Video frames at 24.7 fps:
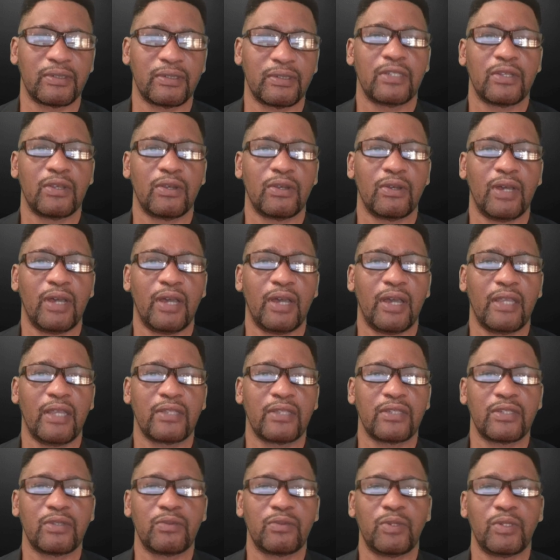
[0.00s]
So I
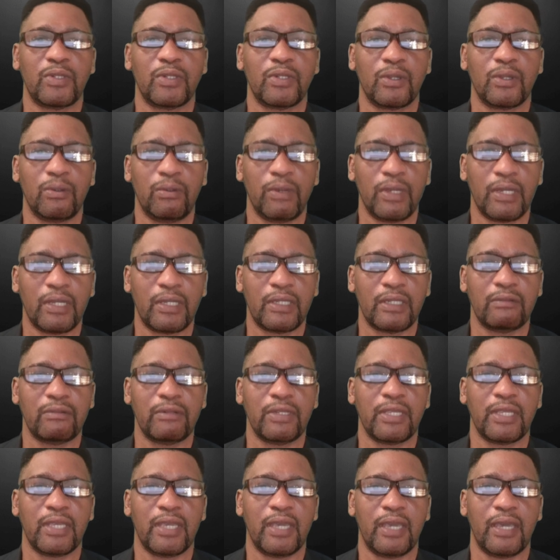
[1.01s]
just want to quickly
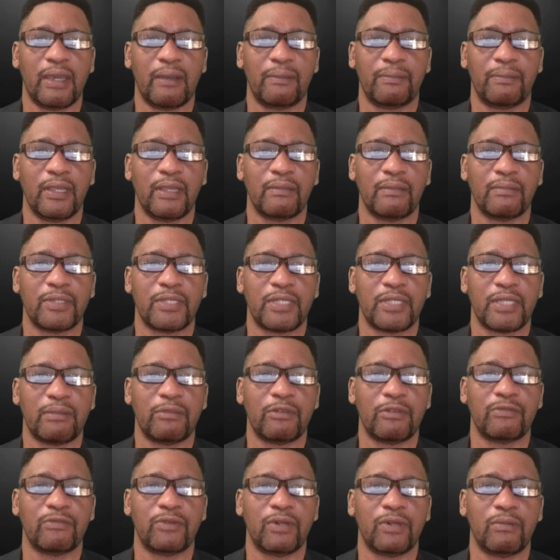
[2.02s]
recap some
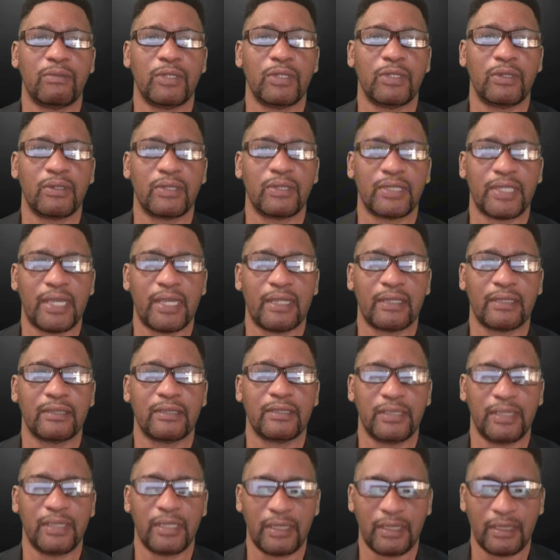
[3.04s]
of what we looked at
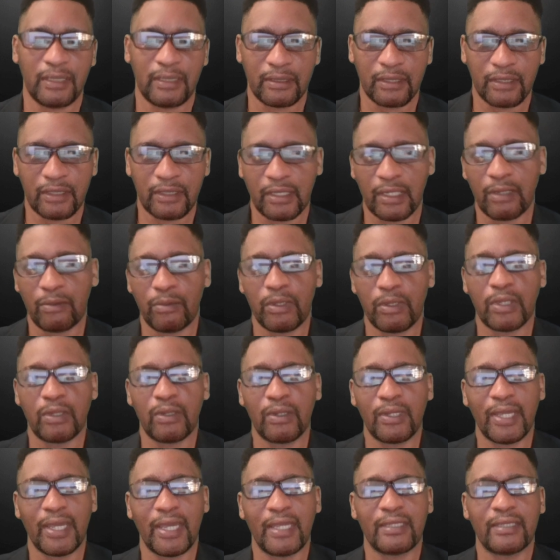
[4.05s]
today. Today, we
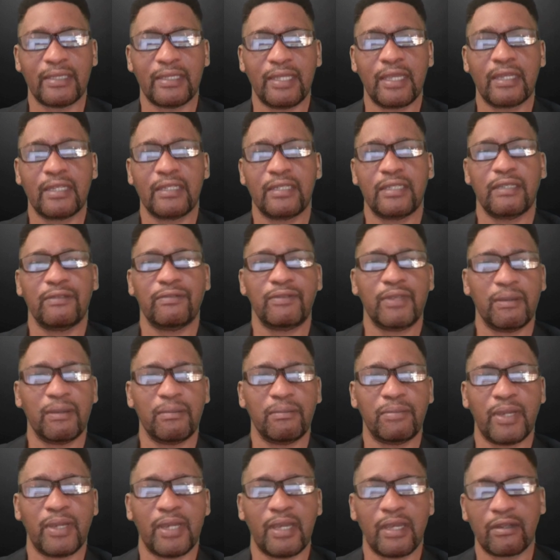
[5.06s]
looked at negative
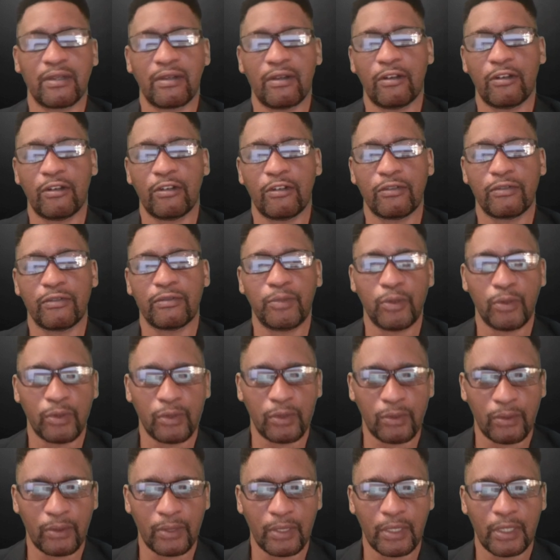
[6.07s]
impact of poor
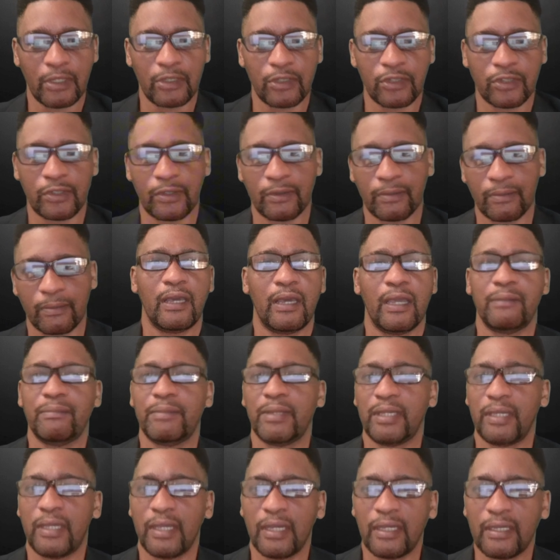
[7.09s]
location. I
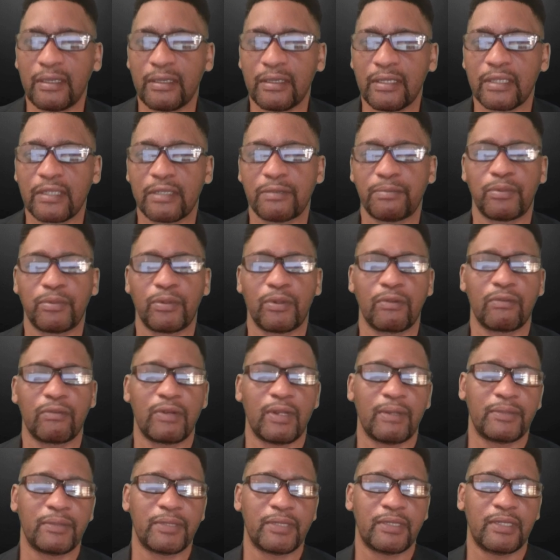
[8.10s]
begin this
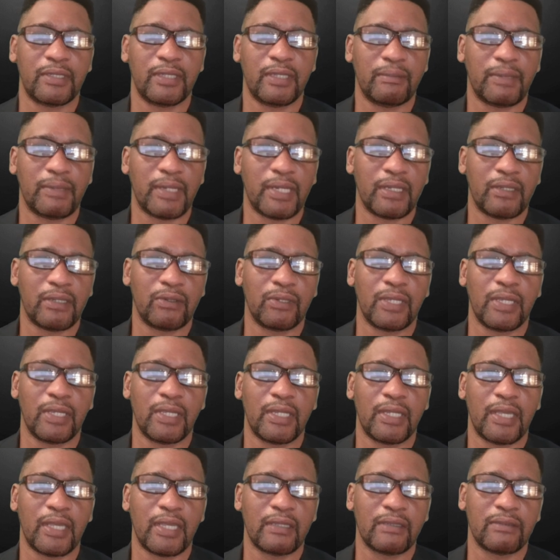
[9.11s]
program today by looking
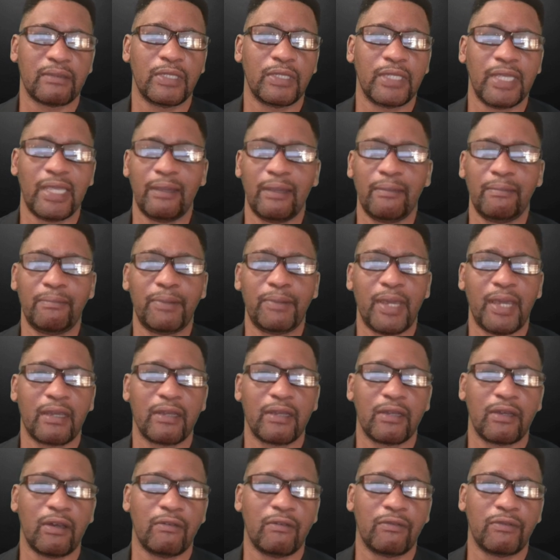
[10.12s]
at the impact
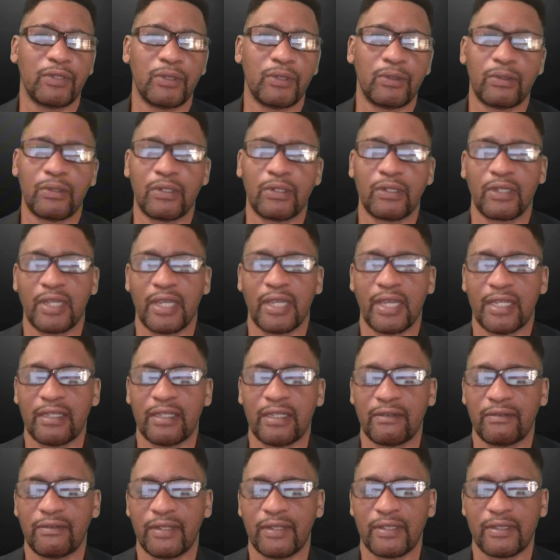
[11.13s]
of low
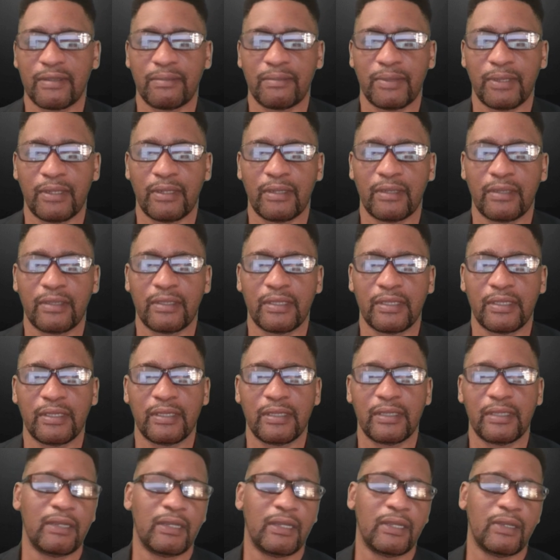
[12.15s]
organic visibility.